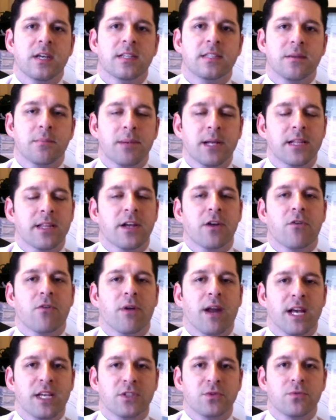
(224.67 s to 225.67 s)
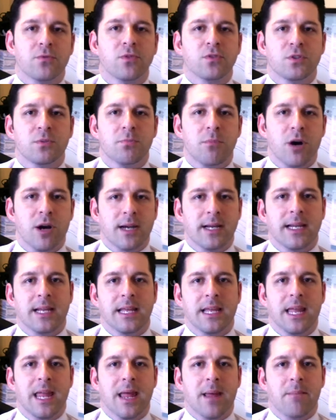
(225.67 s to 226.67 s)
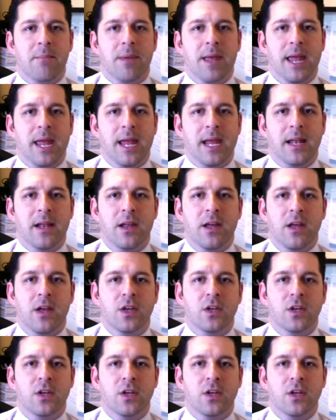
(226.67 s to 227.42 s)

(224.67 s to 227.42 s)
to build a grassroots marketing campaign